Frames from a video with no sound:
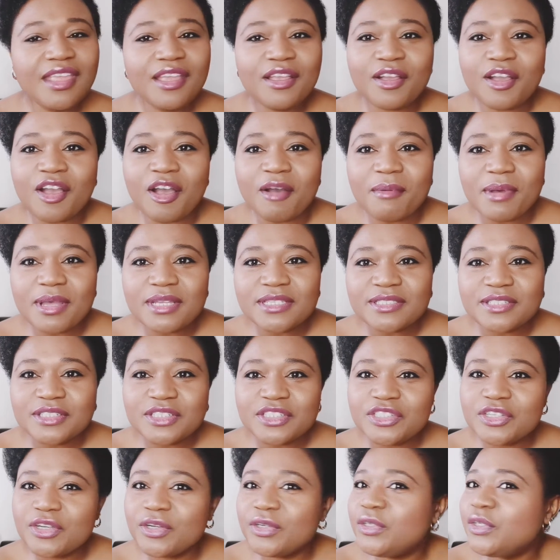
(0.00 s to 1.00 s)
come out to
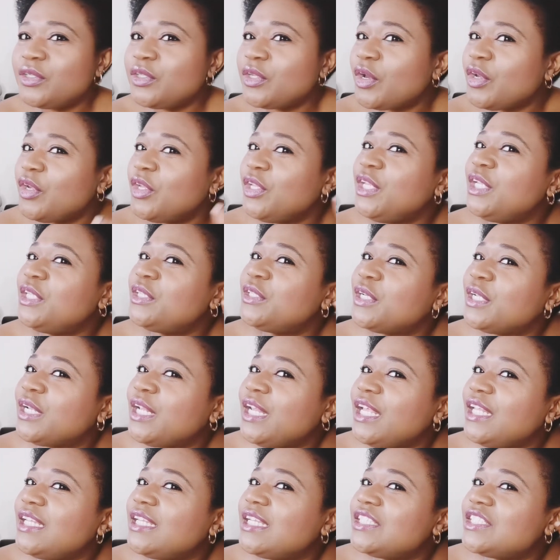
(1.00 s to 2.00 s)
show you, no, you need to
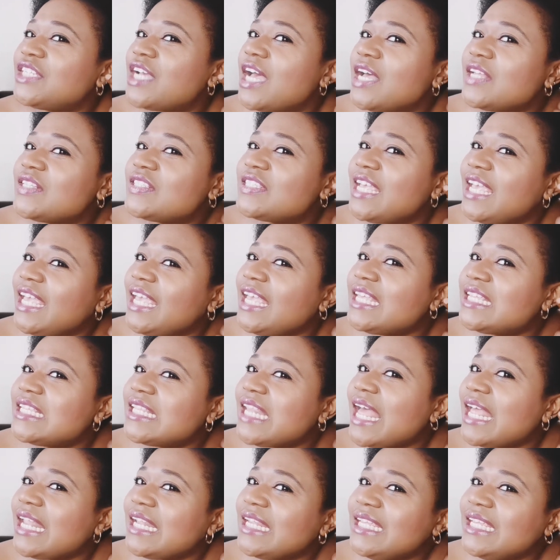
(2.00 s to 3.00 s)
clean the child's ear
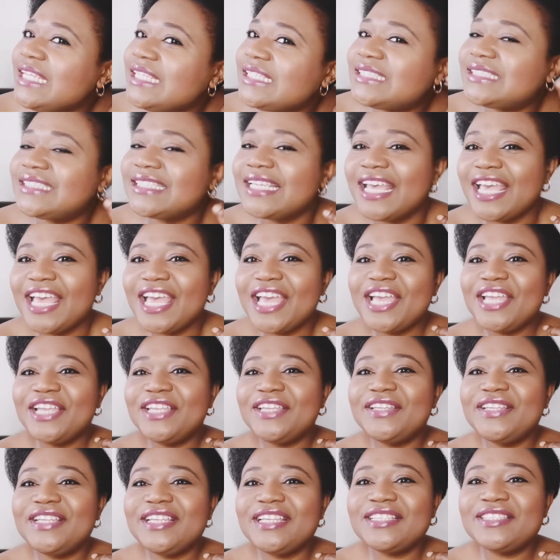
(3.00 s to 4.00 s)
like this.
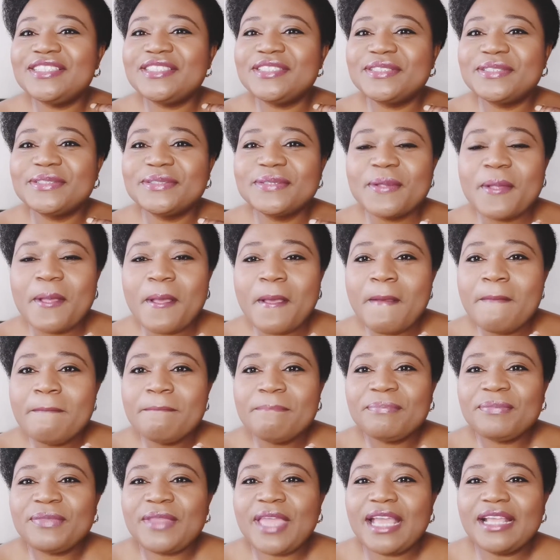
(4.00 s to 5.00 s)
You need to
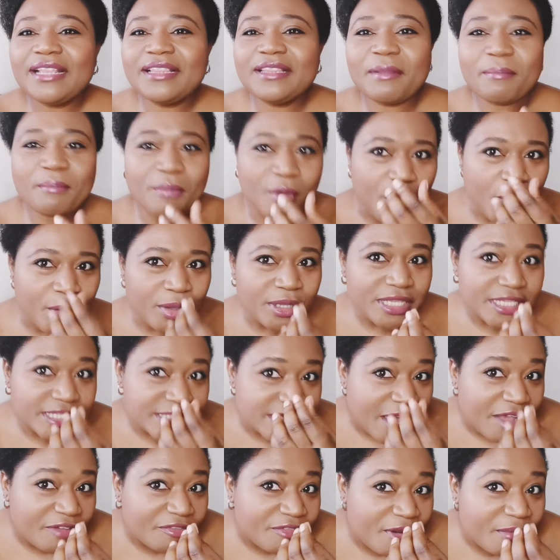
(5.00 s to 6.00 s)
take the
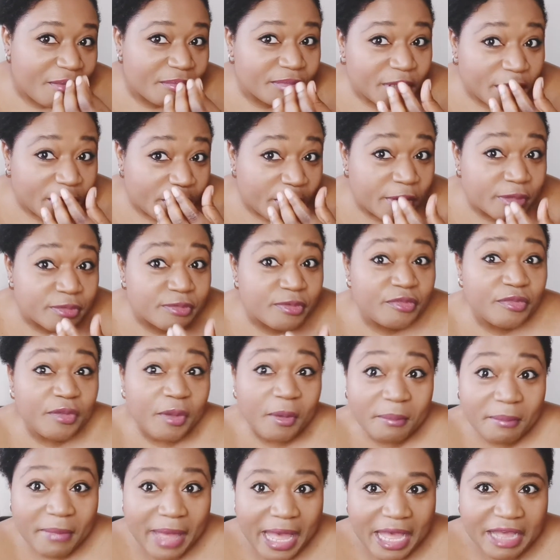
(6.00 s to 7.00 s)
boogies out from the nose with
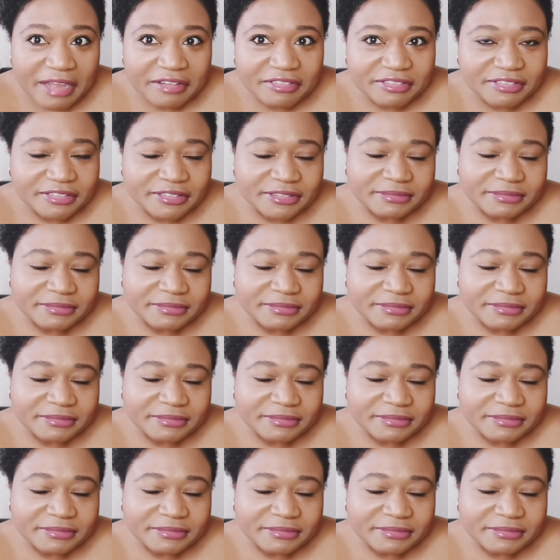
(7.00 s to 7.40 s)
your mouth.